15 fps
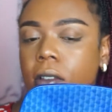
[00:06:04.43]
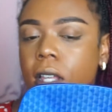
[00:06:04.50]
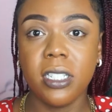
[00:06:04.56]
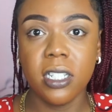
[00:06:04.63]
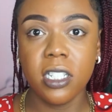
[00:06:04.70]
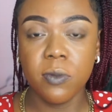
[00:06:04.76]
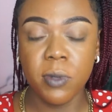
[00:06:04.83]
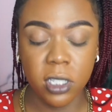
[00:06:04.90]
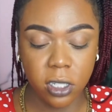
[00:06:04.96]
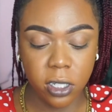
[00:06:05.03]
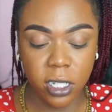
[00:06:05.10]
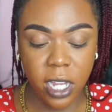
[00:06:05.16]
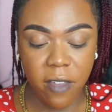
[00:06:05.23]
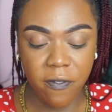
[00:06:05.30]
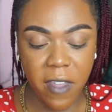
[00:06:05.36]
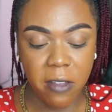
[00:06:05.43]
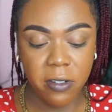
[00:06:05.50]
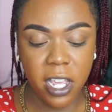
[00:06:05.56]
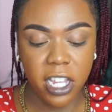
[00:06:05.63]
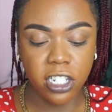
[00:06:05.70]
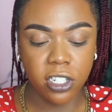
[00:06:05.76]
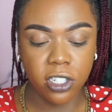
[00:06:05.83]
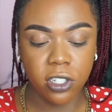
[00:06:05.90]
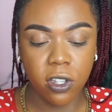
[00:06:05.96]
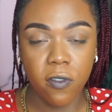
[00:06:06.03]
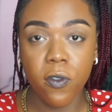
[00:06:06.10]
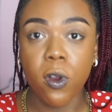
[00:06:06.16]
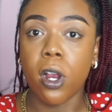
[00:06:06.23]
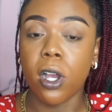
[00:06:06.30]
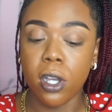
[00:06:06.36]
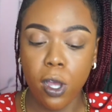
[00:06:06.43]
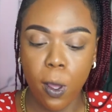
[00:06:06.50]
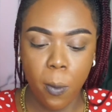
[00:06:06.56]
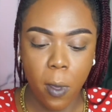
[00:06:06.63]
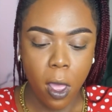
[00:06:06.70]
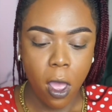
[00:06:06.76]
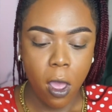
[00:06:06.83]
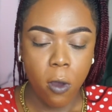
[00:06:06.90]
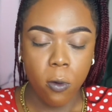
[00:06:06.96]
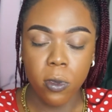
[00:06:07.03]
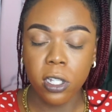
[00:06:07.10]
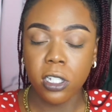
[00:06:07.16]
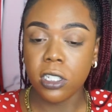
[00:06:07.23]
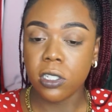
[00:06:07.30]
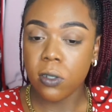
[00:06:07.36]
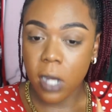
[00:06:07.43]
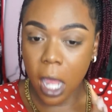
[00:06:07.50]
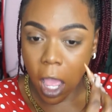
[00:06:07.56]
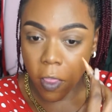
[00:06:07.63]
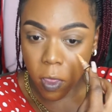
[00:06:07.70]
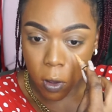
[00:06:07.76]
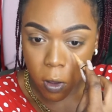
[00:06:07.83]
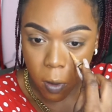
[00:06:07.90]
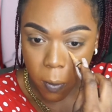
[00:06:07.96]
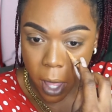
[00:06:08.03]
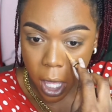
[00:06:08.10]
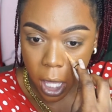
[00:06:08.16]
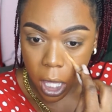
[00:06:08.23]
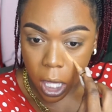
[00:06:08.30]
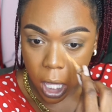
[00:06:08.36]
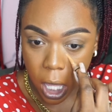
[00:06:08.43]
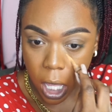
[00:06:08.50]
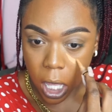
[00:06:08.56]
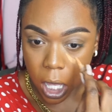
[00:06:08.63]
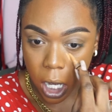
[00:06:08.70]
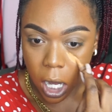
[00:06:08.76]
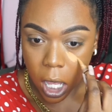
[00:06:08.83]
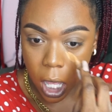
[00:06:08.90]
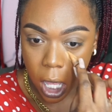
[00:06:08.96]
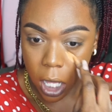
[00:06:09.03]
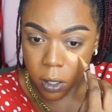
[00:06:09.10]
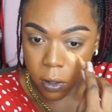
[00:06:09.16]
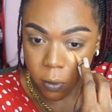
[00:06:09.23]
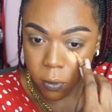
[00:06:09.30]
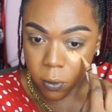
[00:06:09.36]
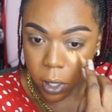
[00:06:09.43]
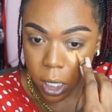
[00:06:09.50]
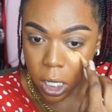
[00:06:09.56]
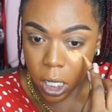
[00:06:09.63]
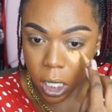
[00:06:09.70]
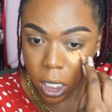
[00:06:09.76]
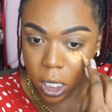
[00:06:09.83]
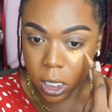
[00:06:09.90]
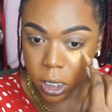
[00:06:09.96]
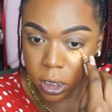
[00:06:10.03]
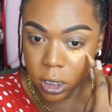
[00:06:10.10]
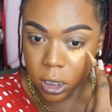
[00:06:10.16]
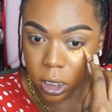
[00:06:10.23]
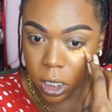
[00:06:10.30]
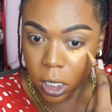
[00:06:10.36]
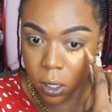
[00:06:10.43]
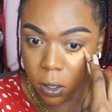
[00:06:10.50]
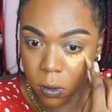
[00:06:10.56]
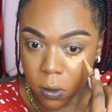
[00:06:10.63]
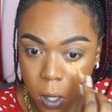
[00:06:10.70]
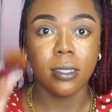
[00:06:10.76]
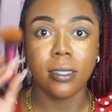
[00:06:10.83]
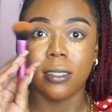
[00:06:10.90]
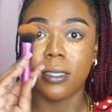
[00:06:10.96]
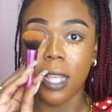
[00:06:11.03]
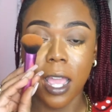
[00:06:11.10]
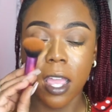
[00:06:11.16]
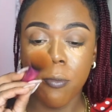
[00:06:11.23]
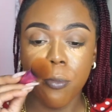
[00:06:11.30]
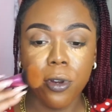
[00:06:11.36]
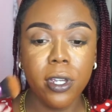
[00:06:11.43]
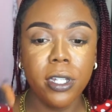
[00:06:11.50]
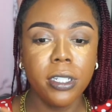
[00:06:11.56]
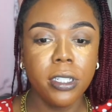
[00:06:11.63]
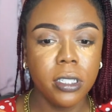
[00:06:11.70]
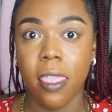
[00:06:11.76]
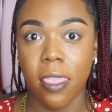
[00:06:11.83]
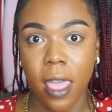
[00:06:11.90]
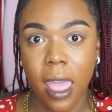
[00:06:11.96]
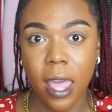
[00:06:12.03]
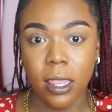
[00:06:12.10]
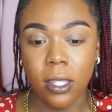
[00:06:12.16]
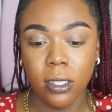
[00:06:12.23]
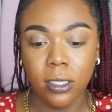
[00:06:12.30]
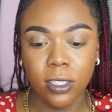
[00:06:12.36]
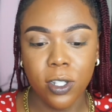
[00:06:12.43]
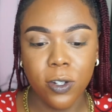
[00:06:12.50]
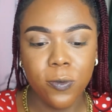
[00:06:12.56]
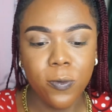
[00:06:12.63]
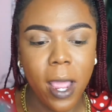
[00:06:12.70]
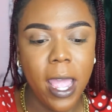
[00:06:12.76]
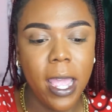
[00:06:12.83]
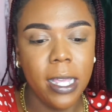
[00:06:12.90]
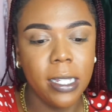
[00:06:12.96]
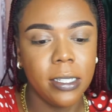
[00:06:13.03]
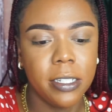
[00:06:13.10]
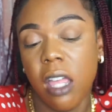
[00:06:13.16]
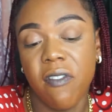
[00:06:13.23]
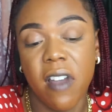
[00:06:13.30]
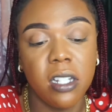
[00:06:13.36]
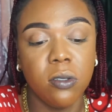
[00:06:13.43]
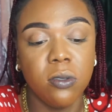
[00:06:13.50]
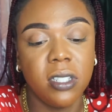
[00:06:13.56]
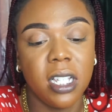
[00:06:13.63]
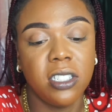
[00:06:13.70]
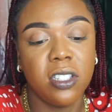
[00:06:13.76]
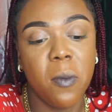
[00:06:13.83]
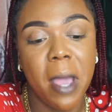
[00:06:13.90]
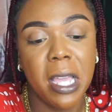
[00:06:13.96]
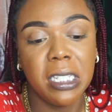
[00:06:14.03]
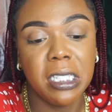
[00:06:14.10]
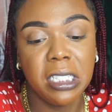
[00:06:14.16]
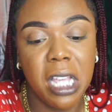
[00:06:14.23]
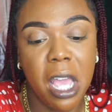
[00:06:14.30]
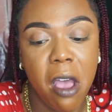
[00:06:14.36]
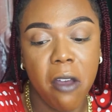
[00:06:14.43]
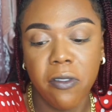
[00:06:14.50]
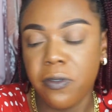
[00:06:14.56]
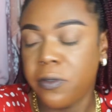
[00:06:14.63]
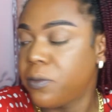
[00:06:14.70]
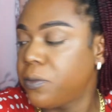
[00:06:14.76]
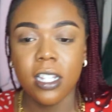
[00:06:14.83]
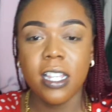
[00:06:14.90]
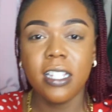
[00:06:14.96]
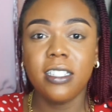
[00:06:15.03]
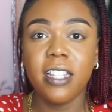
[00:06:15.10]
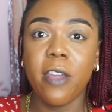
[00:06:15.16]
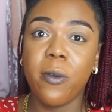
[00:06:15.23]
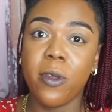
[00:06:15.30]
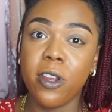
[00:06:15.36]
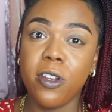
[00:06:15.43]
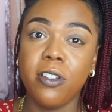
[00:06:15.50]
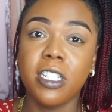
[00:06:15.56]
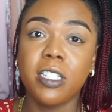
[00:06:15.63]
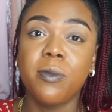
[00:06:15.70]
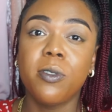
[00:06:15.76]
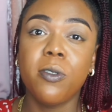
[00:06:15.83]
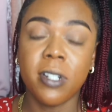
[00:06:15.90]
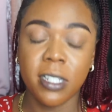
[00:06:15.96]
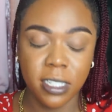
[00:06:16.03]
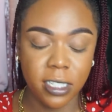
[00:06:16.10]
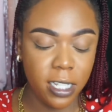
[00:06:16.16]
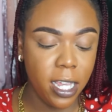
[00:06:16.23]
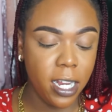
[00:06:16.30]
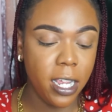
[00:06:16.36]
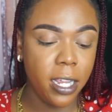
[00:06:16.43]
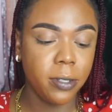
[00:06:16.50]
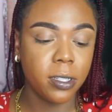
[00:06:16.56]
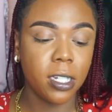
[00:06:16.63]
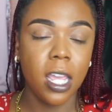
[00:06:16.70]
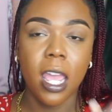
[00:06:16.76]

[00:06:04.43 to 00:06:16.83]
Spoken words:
But since we took that foundation so far up, we're just going to have to go back in and re-conceal. Same brush. That looks great, if I do say so myself. The next thing we're going to do is we're going to set it.